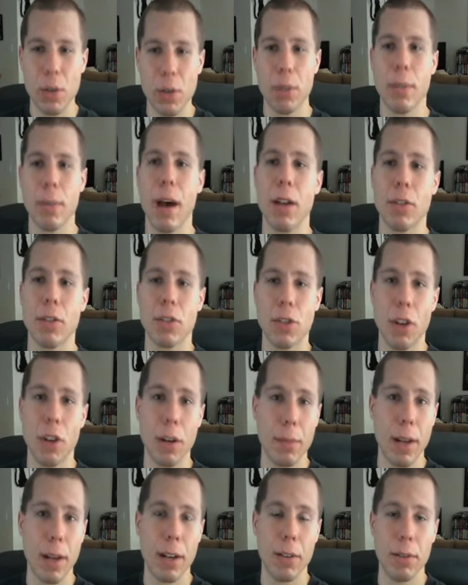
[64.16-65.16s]
about
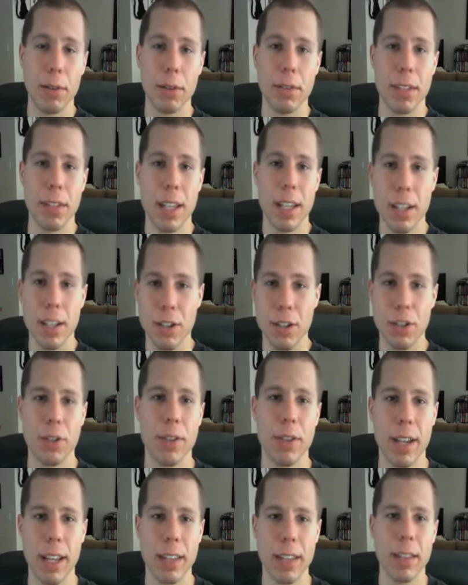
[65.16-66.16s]
Shawn Michaels'
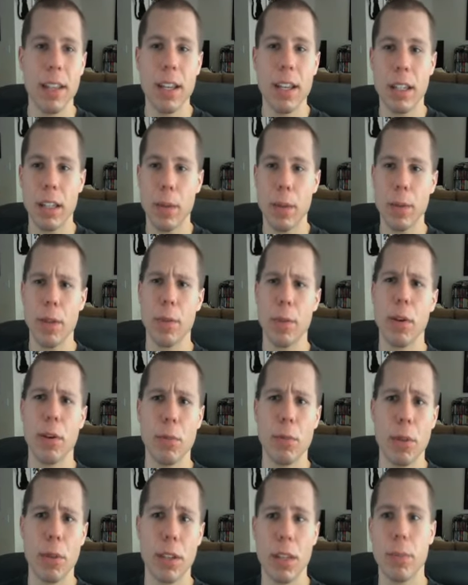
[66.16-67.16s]
injury, and
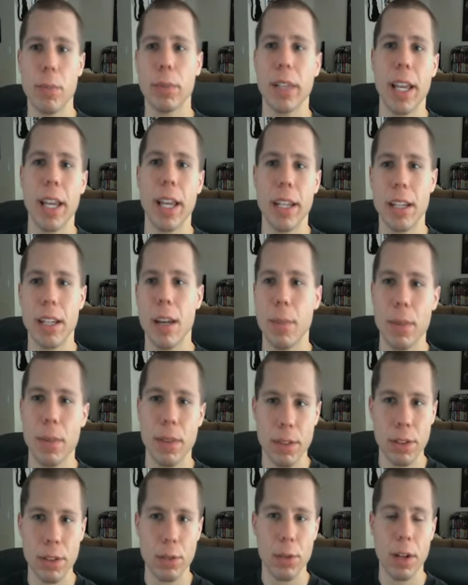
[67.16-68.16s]
WWE really played it up in
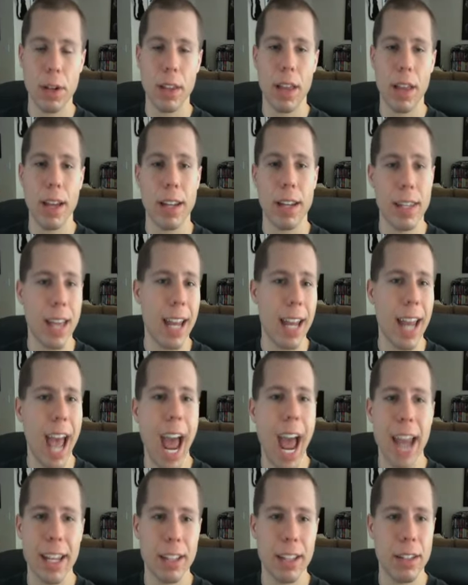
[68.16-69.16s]
the storyline, and that
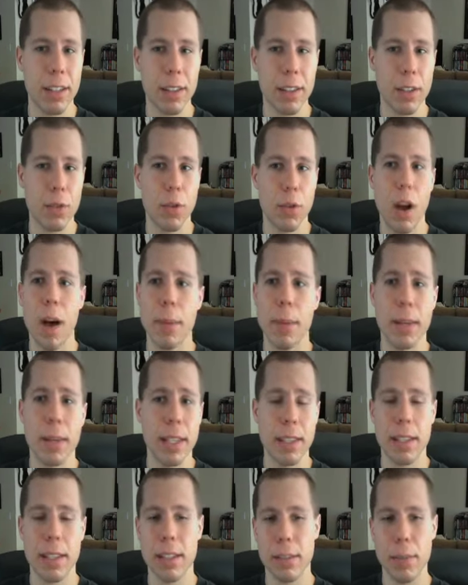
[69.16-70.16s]
added to the drama
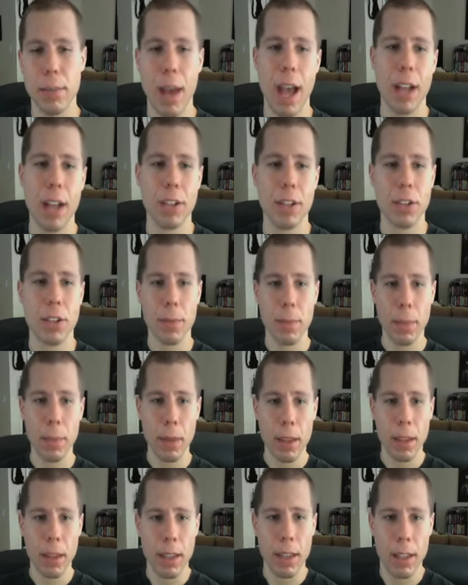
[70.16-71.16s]
in this match.
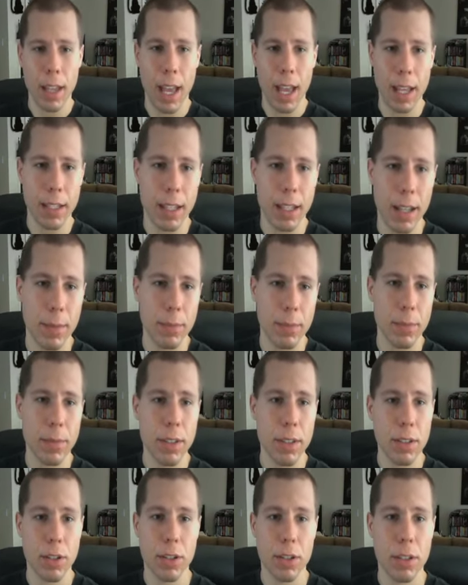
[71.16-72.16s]
And
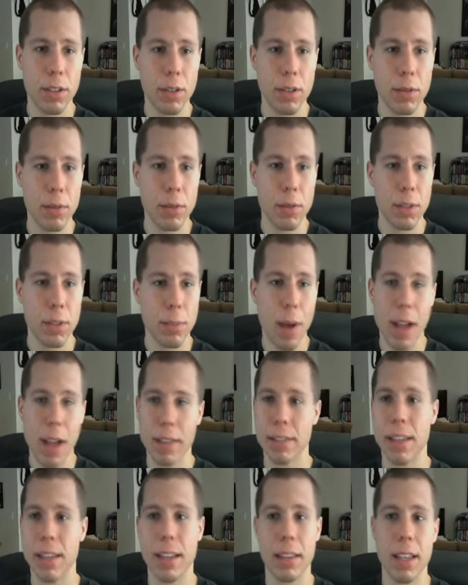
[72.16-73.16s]
just
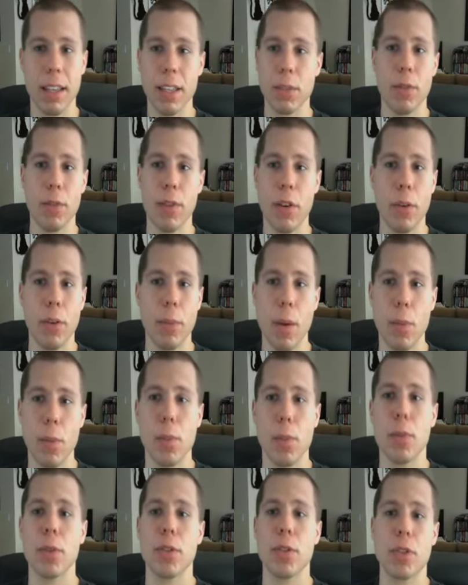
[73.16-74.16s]
spots like this were very
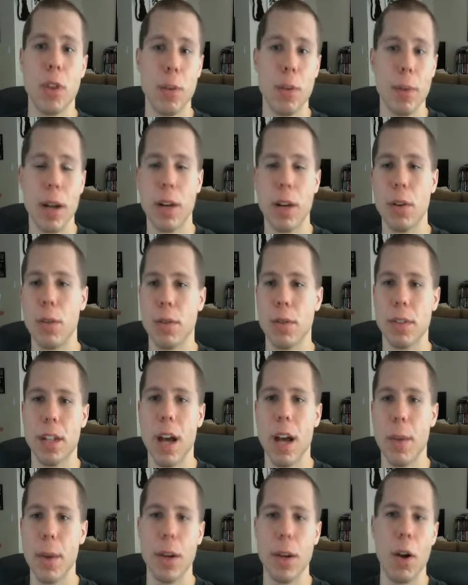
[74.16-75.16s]
memorable. Shawn Michaels
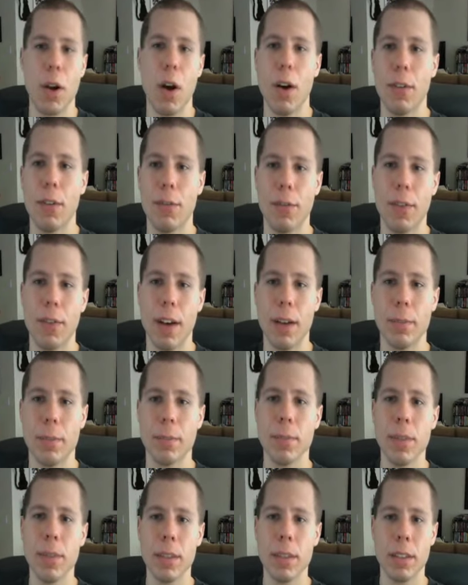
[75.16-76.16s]
coming off
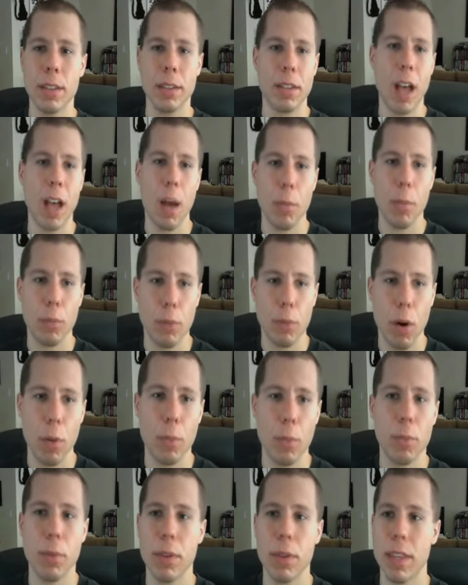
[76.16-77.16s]
the top
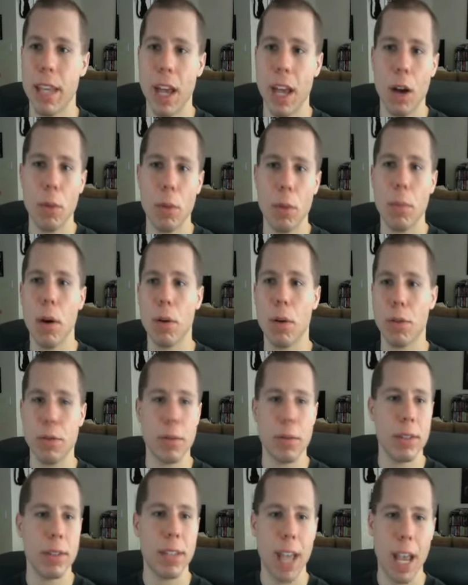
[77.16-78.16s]
rope with the elbow through
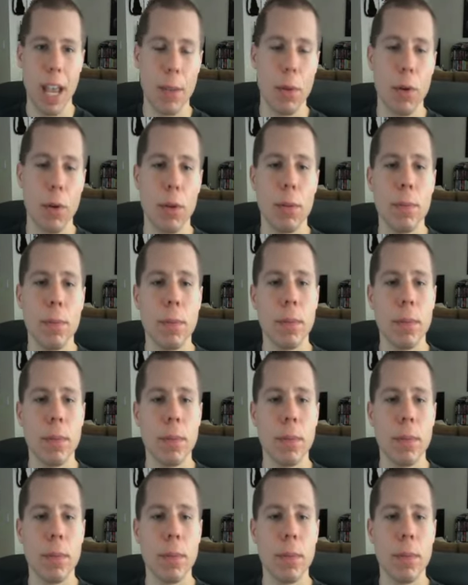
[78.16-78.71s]
a table.